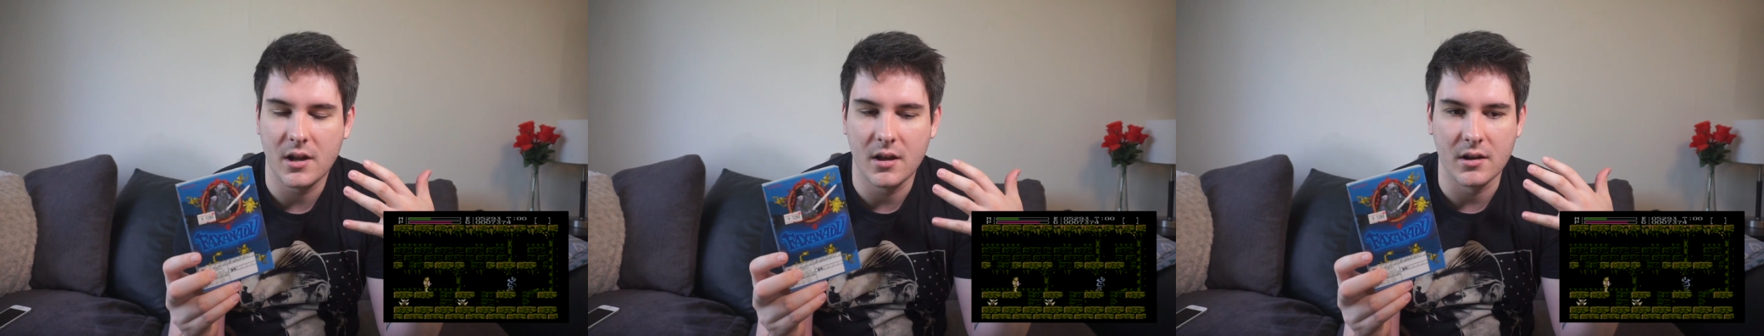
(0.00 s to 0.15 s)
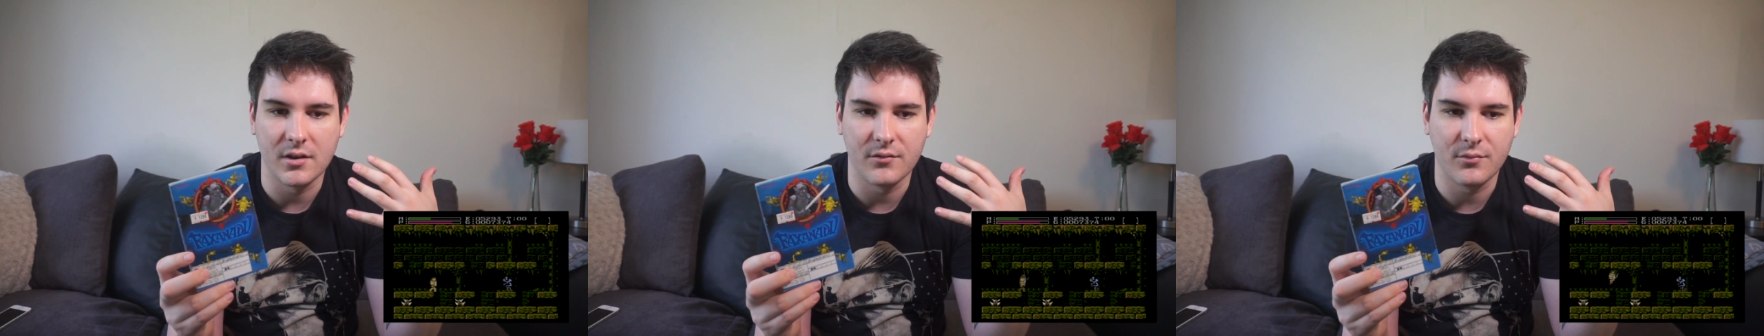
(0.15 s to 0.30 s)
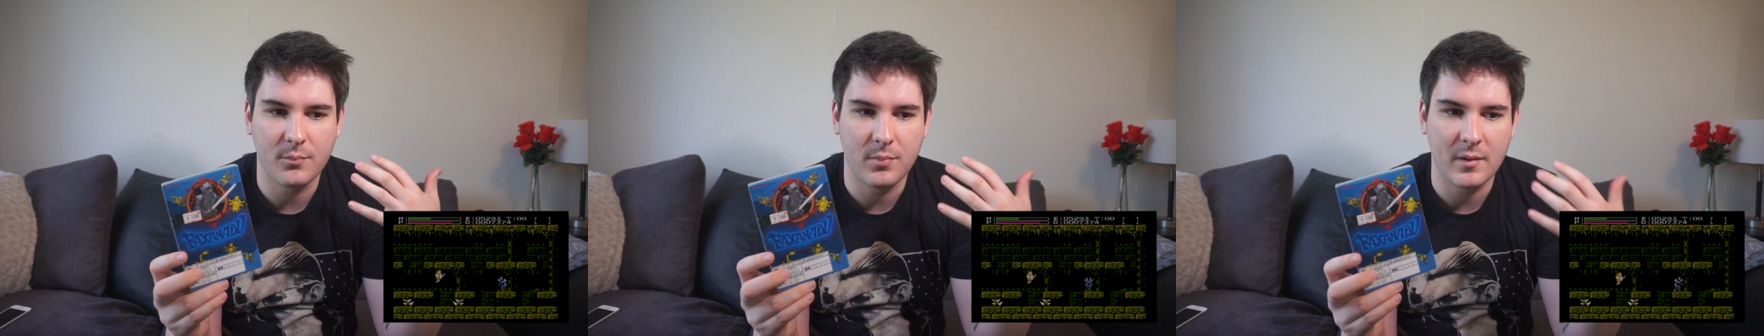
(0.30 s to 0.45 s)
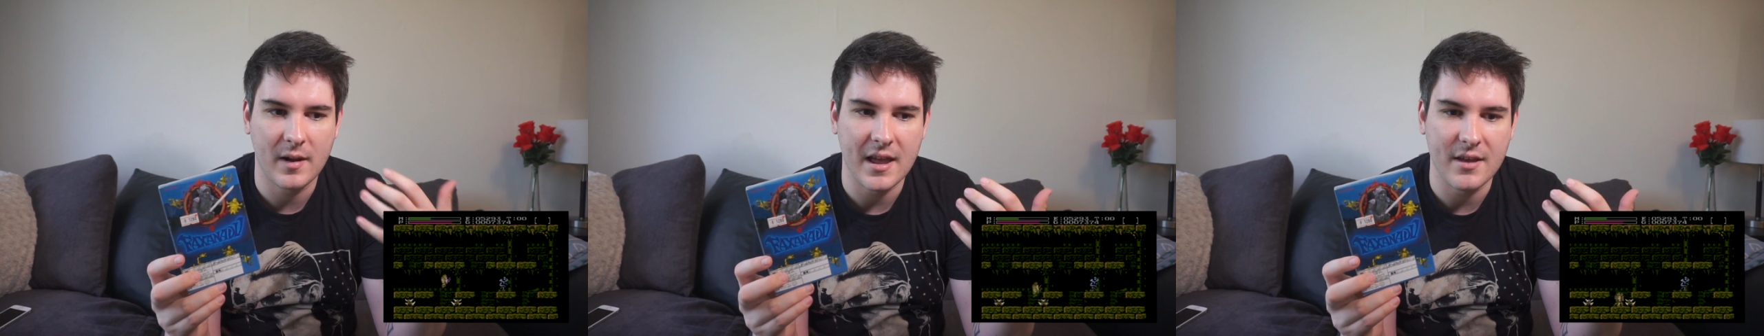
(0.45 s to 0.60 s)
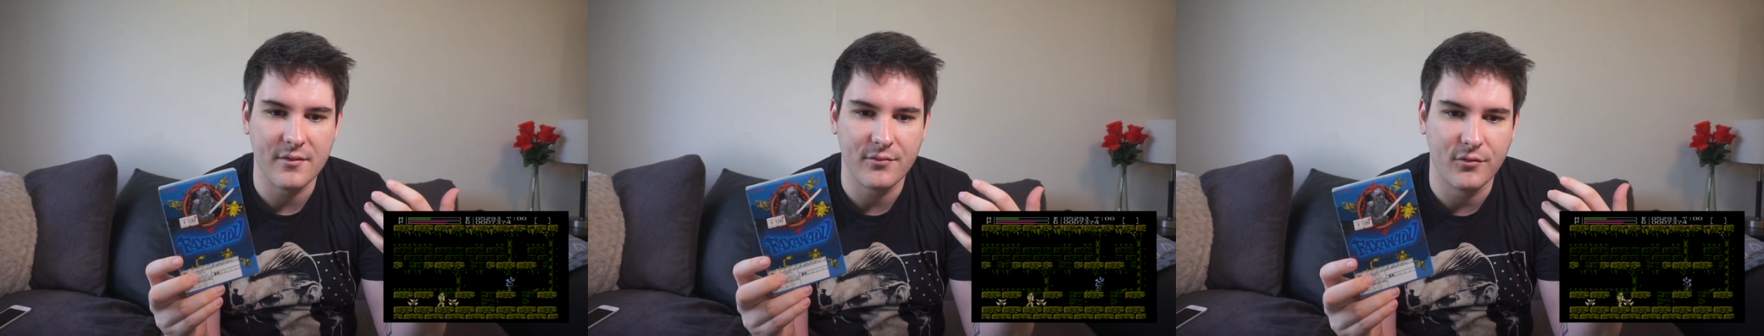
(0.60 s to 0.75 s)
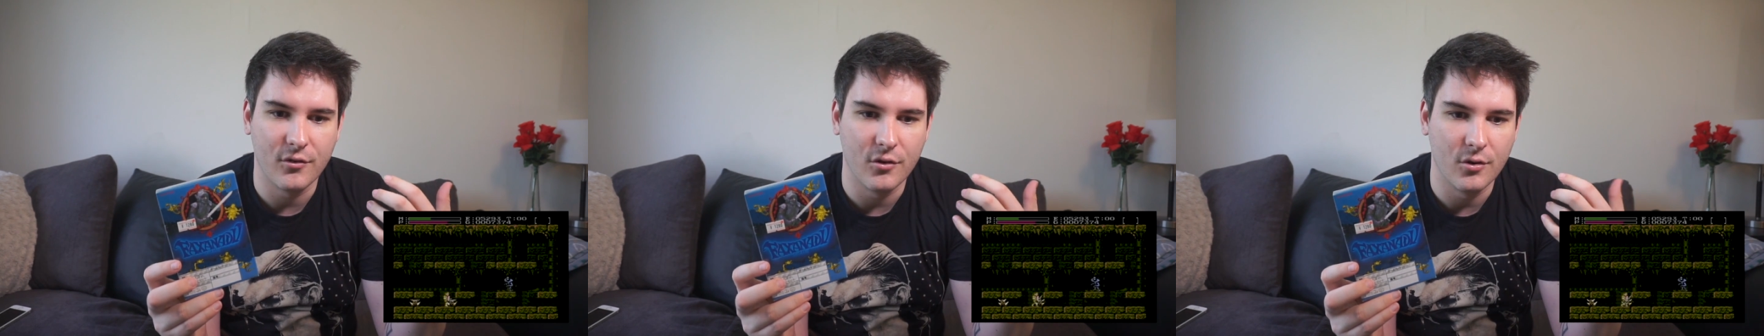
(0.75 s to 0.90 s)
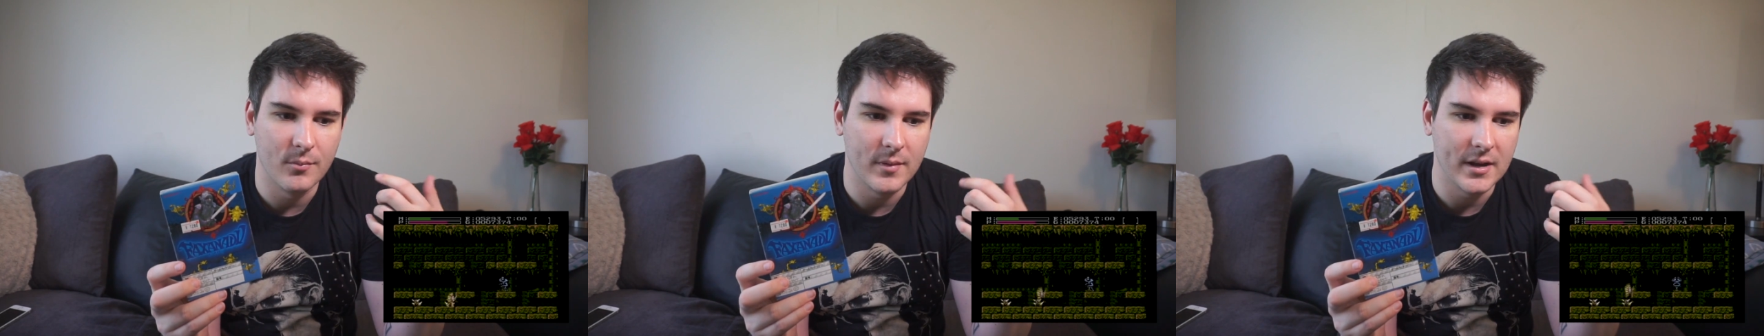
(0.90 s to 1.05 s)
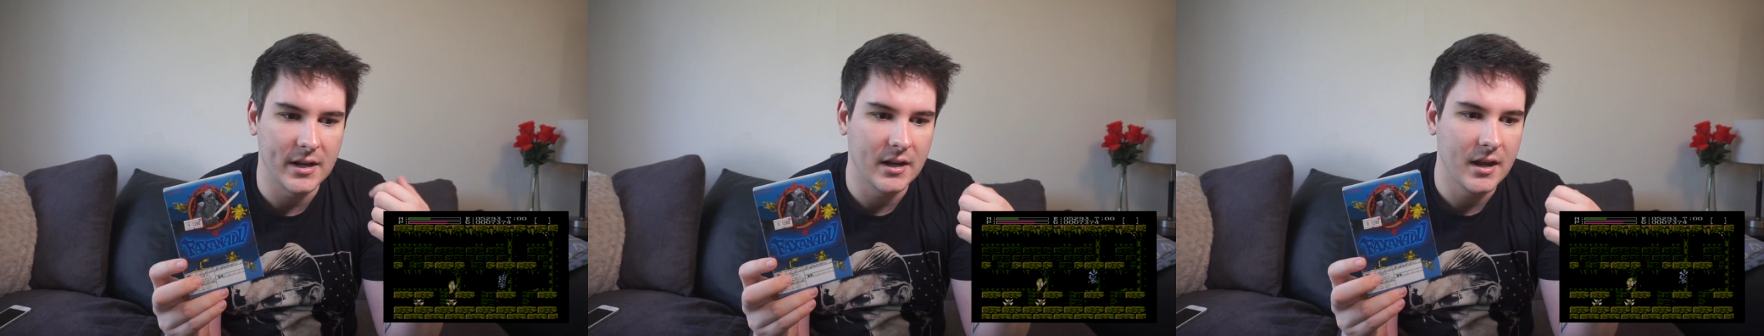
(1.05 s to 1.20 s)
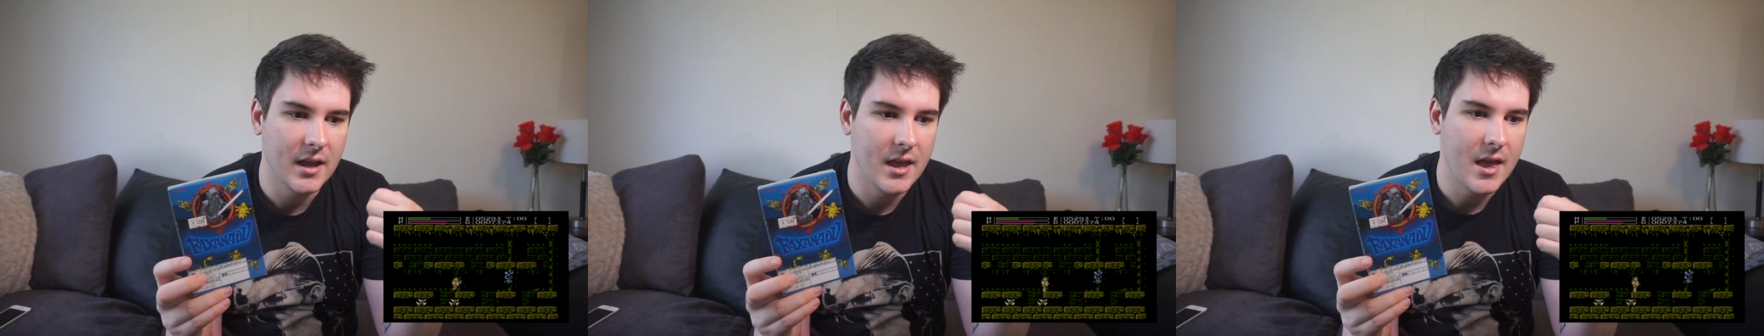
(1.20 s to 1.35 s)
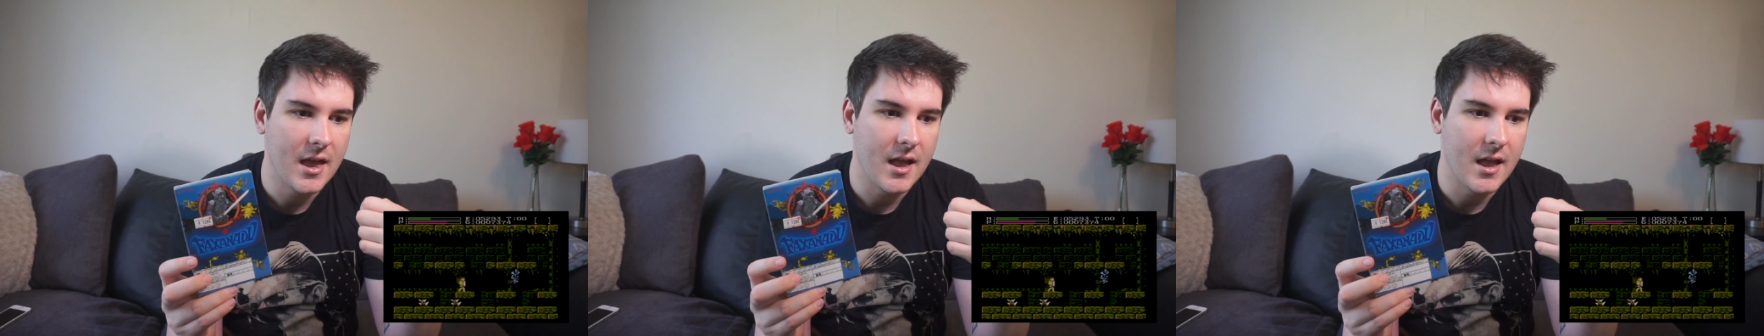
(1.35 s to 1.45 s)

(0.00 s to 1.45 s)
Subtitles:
kind of platforming,